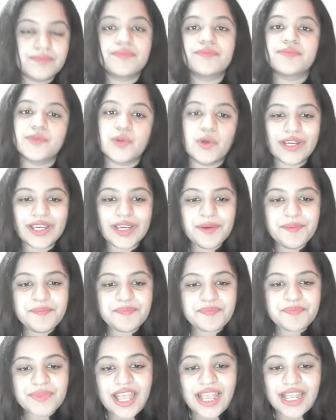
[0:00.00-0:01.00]
Okay.
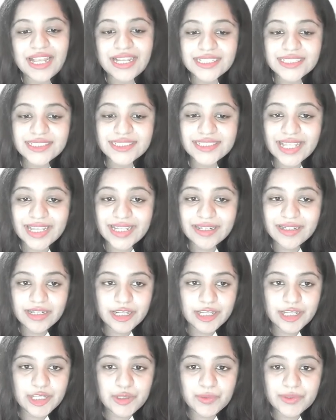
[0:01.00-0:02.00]
Then
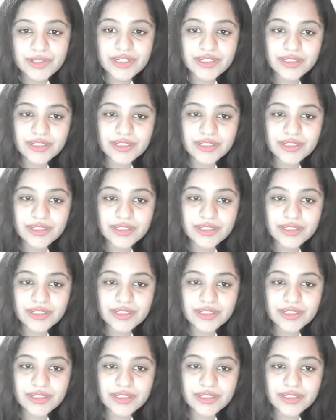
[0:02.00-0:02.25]
you can